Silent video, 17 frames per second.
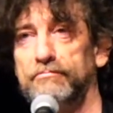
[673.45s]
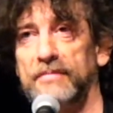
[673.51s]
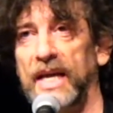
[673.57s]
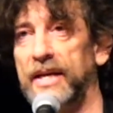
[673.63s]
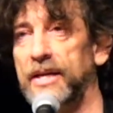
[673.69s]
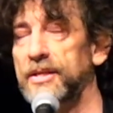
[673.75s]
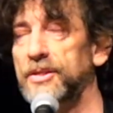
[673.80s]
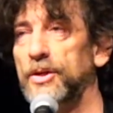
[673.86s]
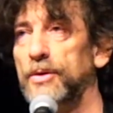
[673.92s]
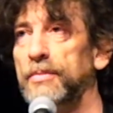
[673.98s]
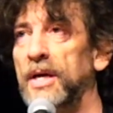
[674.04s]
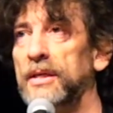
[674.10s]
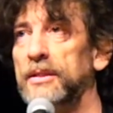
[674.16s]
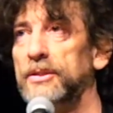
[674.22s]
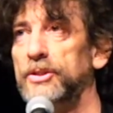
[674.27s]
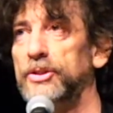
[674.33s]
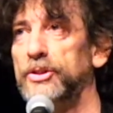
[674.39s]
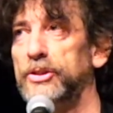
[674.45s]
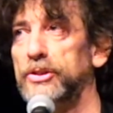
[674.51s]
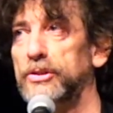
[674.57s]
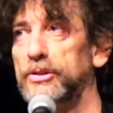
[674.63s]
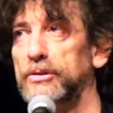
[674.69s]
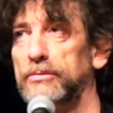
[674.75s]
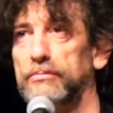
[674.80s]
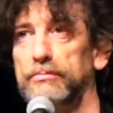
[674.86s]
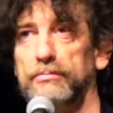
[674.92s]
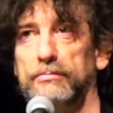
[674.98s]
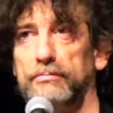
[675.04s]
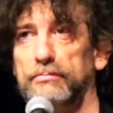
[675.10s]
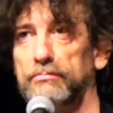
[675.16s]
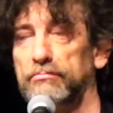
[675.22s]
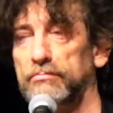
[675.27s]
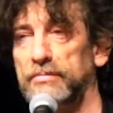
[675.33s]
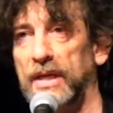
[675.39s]
thank you so much,
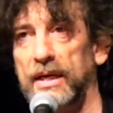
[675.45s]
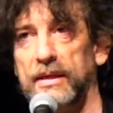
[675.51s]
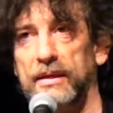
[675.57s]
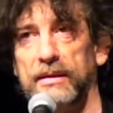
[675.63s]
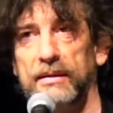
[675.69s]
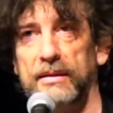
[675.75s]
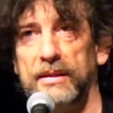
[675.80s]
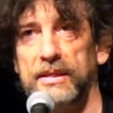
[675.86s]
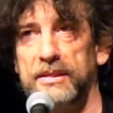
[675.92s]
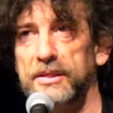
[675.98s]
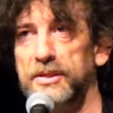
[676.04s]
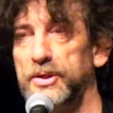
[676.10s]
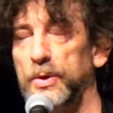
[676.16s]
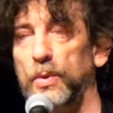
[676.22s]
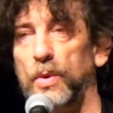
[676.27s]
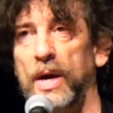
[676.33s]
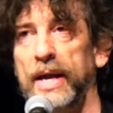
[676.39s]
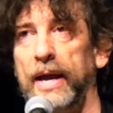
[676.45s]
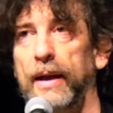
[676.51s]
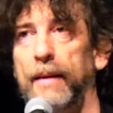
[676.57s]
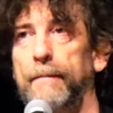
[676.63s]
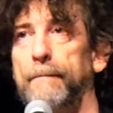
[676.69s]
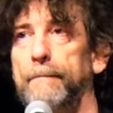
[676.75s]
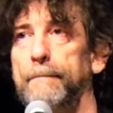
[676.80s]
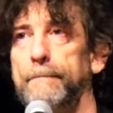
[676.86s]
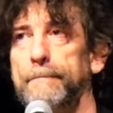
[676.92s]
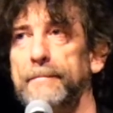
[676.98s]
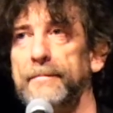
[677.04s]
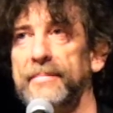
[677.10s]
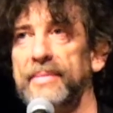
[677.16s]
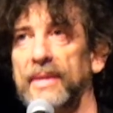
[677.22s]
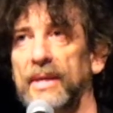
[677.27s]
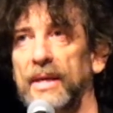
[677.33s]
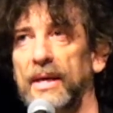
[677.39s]
and this is who I am.
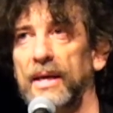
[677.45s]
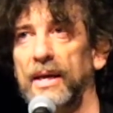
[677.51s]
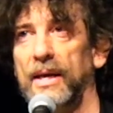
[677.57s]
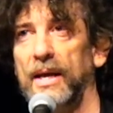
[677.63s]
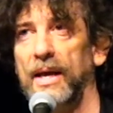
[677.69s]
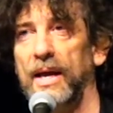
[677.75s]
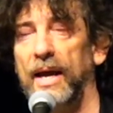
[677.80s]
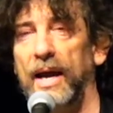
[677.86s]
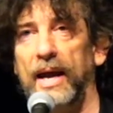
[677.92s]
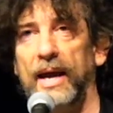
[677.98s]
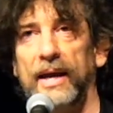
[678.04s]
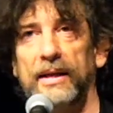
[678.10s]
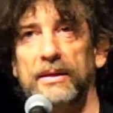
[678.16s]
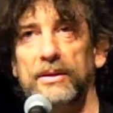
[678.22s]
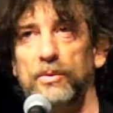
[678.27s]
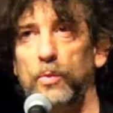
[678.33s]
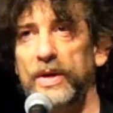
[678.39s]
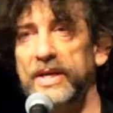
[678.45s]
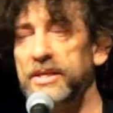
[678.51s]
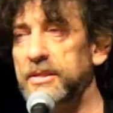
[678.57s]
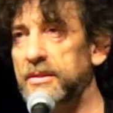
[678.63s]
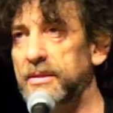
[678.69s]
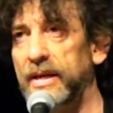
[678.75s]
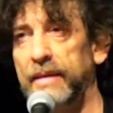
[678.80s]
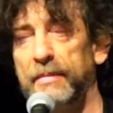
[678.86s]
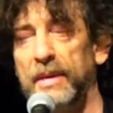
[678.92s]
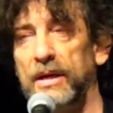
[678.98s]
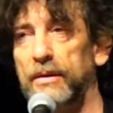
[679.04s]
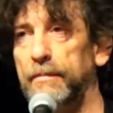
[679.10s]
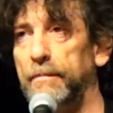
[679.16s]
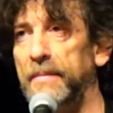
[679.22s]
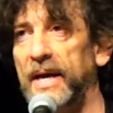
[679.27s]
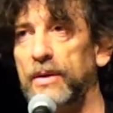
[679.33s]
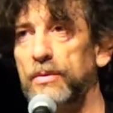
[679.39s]
And we just
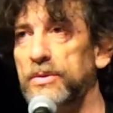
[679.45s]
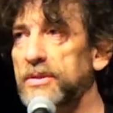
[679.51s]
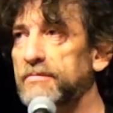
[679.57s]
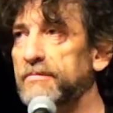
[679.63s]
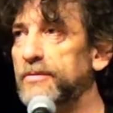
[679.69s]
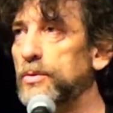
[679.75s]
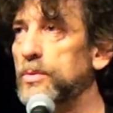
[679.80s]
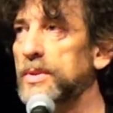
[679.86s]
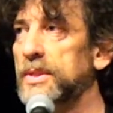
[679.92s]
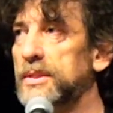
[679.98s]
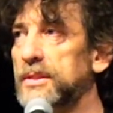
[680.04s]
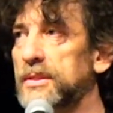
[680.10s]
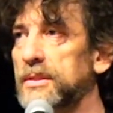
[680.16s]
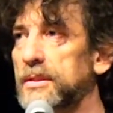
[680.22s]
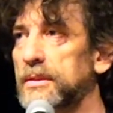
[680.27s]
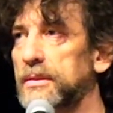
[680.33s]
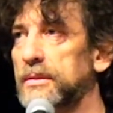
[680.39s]
emailed backwards and forwards.